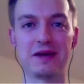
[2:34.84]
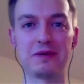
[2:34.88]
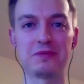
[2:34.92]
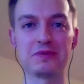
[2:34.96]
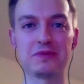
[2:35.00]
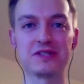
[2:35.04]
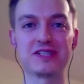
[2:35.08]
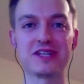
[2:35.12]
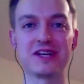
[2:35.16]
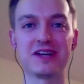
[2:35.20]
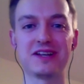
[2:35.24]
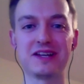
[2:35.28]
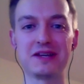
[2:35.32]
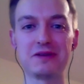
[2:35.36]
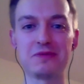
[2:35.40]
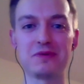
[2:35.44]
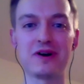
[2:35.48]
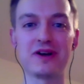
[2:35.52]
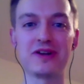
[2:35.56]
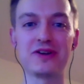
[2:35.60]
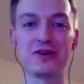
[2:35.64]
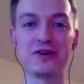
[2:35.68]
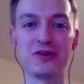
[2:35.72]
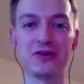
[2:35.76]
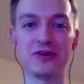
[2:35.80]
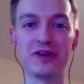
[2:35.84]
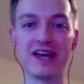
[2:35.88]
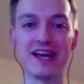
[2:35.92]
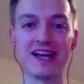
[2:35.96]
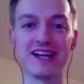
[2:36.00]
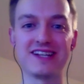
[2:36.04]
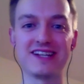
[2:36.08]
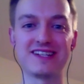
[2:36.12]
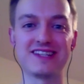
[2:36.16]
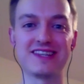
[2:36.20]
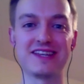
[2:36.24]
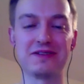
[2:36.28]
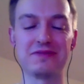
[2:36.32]
It was certainly one on
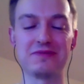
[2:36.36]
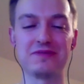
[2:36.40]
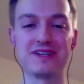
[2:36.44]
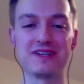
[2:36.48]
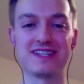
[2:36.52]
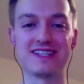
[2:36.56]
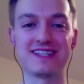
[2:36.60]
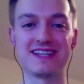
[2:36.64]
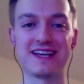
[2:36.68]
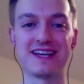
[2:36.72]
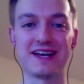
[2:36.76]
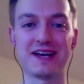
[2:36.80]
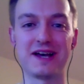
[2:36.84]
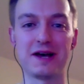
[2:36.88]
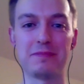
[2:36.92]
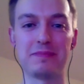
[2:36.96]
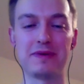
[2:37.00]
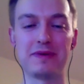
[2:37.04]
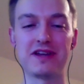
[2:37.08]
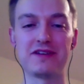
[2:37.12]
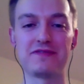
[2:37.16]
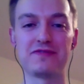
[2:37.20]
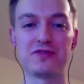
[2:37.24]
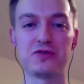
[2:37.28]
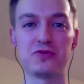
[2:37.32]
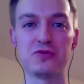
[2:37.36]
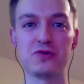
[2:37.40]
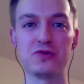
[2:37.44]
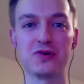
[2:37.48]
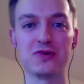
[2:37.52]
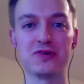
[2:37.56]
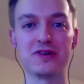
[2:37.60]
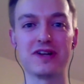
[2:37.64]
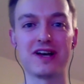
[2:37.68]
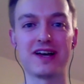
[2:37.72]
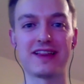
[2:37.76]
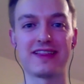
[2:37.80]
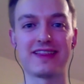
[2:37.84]
edge that was a bit of all
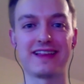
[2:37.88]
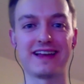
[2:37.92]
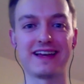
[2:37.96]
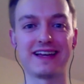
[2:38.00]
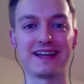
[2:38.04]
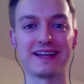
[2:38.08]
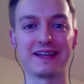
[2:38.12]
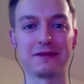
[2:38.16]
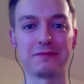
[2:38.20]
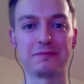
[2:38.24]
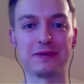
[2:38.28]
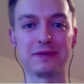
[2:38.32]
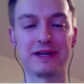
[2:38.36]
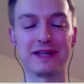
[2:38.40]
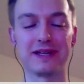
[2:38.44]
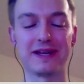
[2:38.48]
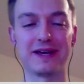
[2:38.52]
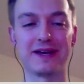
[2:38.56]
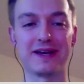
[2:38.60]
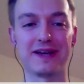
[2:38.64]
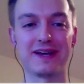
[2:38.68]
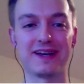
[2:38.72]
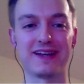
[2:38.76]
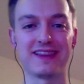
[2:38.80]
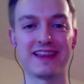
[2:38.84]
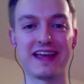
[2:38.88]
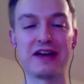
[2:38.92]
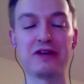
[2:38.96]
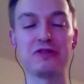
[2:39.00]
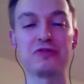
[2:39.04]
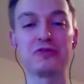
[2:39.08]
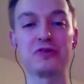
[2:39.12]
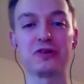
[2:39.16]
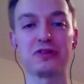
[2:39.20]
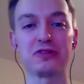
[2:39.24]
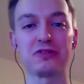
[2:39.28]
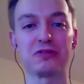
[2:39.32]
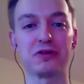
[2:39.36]
or nothing, but they
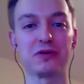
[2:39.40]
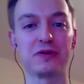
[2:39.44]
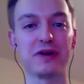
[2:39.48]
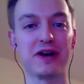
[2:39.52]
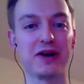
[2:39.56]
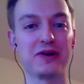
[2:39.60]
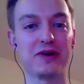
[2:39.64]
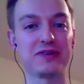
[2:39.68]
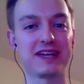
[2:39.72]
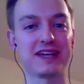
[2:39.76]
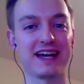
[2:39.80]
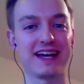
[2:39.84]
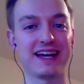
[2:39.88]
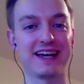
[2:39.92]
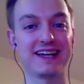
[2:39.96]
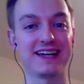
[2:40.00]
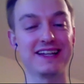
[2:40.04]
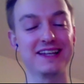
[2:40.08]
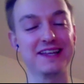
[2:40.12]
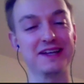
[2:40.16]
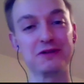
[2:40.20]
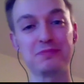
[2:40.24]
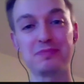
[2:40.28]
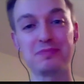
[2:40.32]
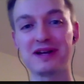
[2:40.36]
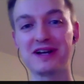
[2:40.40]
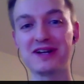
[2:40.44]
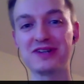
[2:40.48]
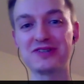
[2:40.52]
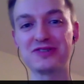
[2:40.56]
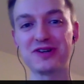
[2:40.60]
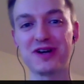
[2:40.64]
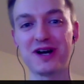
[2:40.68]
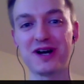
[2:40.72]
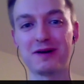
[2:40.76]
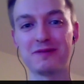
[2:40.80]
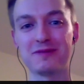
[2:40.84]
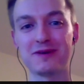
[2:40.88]
all got through it okay. A little bit of
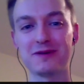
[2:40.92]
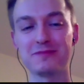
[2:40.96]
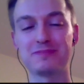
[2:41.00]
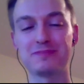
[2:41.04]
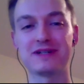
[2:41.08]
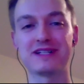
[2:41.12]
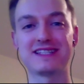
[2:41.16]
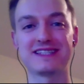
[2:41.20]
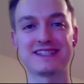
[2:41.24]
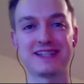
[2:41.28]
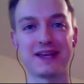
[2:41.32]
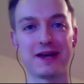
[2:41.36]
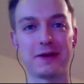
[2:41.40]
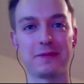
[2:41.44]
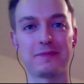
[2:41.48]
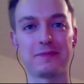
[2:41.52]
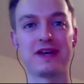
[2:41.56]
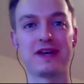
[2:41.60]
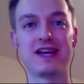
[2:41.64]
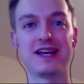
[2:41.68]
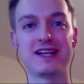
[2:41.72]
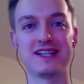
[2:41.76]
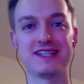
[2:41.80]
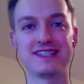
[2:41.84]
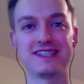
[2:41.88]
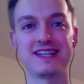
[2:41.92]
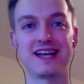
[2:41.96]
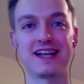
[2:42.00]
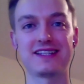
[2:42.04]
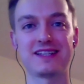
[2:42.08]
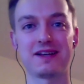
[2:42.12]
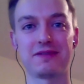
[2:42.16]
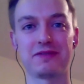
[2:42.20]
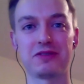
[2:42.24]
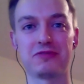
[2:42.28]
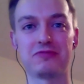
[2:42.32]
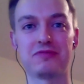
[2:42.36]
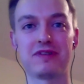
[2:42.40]
drama, but
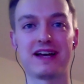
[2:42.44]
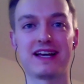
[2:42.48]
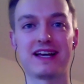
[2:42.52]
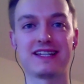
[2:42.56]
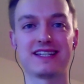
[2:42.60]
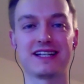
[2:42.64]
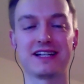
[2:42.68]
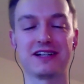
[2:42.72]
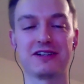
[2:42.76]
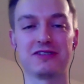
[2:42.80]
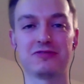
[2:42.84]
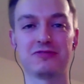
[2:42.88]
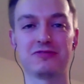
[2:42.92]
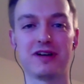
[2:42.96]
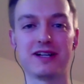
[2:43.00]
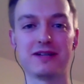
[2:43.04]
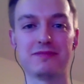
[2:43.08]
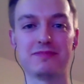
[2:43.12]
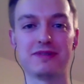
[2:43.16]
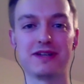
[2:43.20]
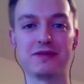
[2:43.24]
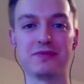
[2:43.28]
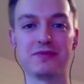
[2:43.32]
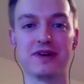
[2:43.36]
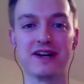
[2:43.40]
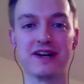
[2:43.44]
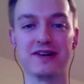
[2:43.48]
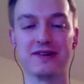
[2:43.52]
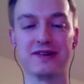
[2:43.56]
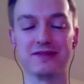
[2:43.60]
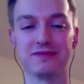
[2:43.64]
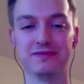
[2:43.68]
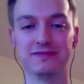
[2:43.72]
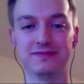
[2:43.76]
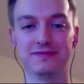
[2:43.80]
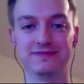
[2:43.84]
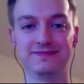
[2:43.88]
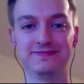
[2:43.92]
sets up the race incredibly
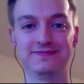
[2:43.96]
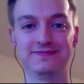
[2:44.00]
well.